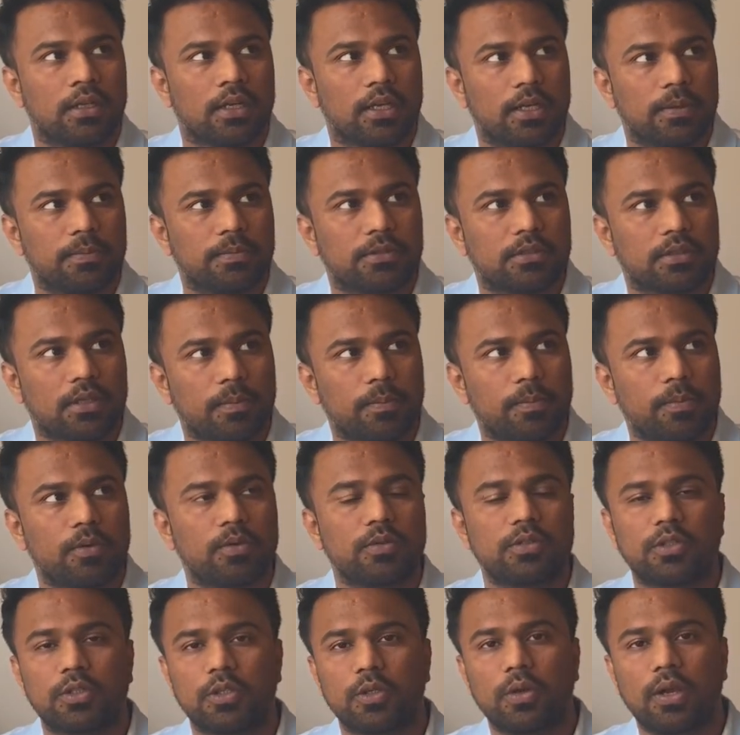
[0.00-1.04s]
If
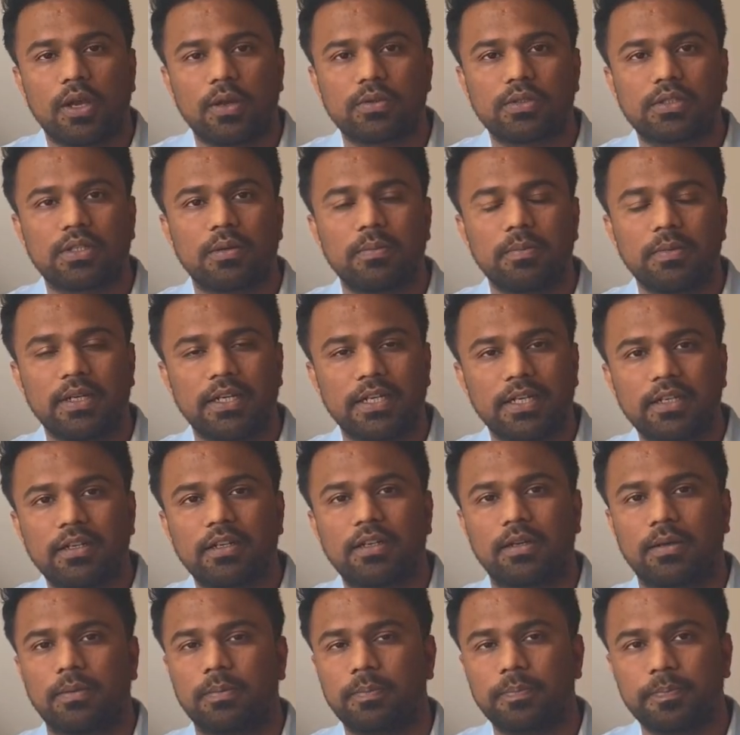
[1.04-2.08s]
suppose you have some
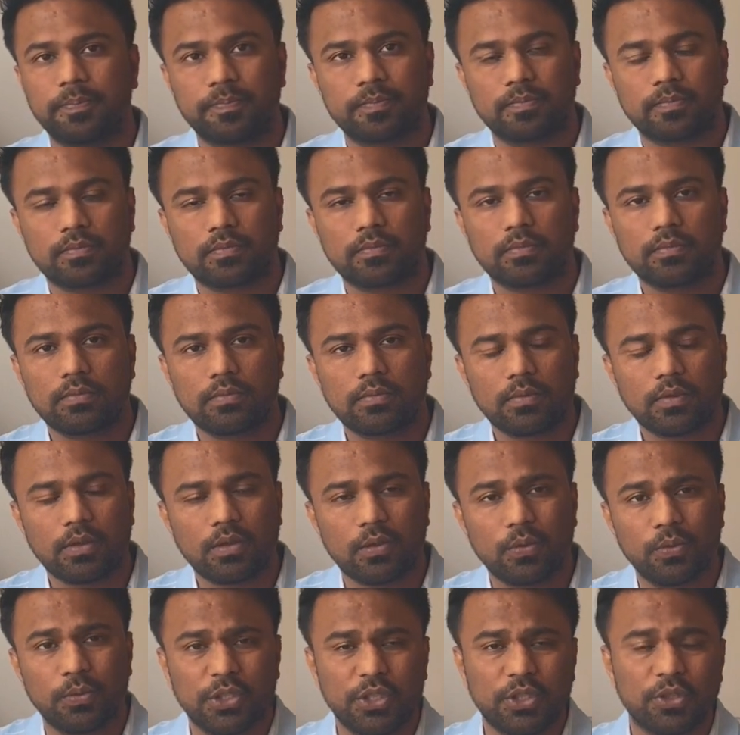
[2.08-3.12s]
income
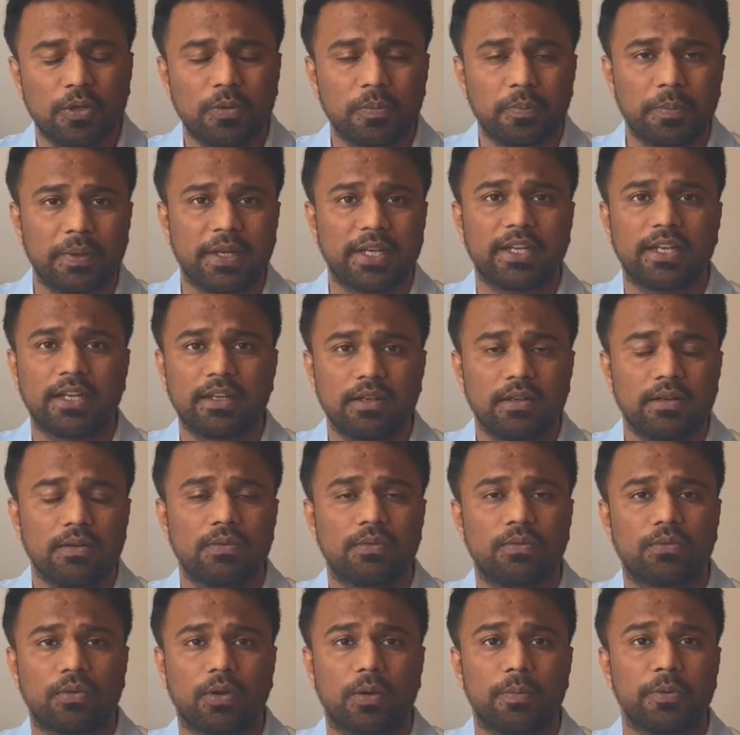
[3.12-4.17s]
which you are making
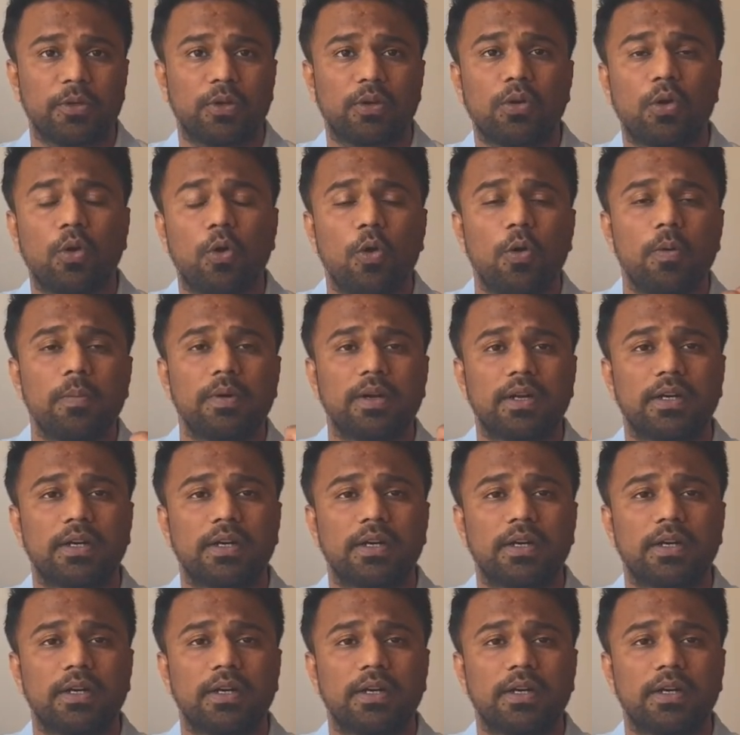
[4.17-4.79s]
from your home